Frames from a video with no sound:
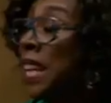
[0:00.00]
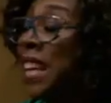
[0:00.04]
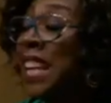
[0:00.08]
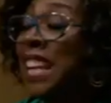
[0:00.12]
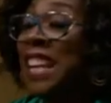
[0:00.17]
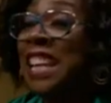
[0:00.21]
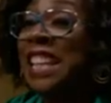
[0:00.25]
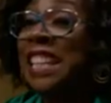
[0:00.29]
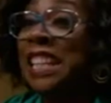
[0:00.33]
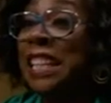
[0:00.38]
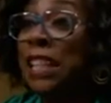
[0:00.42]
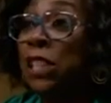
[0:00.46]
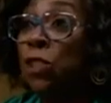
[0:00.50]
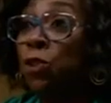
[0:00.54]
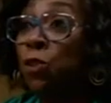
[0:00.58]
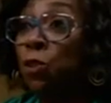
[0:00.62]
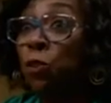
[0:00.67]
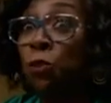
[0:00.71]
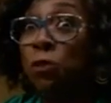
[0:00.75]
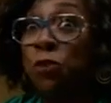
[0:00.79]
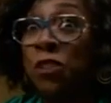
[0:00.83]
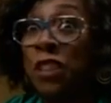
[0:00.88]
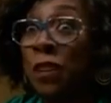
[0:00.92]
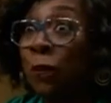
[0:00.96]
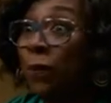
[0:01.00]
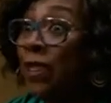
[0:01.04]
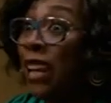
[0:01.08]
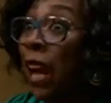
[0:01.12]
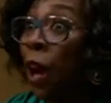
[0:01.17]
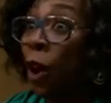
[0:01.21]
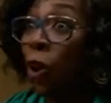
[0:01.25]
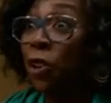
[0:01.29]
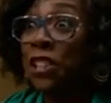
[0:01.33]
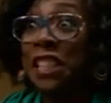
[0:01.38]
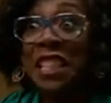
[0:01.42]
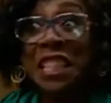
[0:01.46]
He needs to feel we are
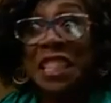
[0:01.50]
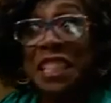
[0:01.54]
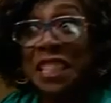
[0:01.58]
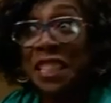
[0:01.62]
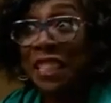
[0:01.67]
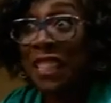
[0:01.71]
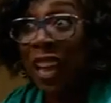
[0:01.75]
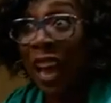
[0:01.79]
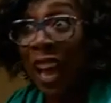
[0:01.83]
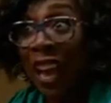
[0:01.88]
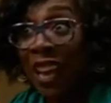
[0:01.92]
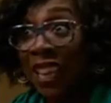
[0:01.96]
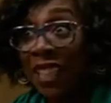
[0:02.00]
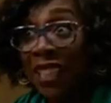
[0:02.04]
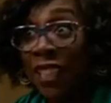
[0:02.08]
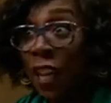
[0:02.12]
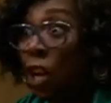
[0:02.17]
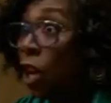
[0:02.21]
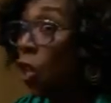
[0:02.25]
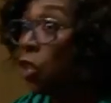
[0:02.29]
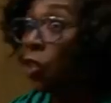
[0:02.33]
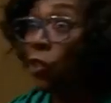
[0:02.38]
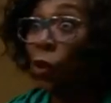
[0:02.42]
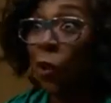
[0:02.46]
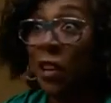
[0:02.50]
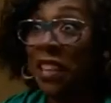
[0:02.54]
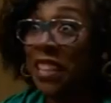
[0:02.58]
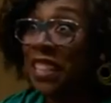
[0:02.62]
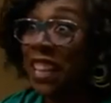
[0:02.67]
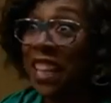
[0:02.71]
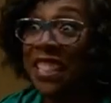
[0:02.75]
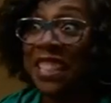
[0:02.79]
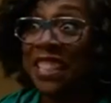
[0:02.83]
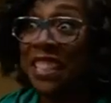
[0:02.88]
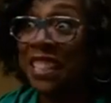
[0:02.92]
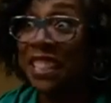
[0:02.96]
on his side, so he
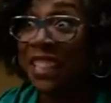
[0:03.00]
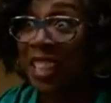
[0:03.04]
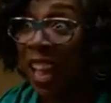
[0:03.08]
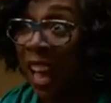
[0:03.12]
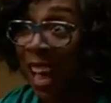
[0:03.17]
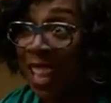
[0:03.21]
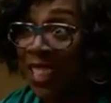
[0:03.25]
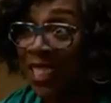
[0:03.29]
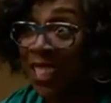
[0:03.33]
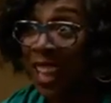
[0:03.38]
lets his guard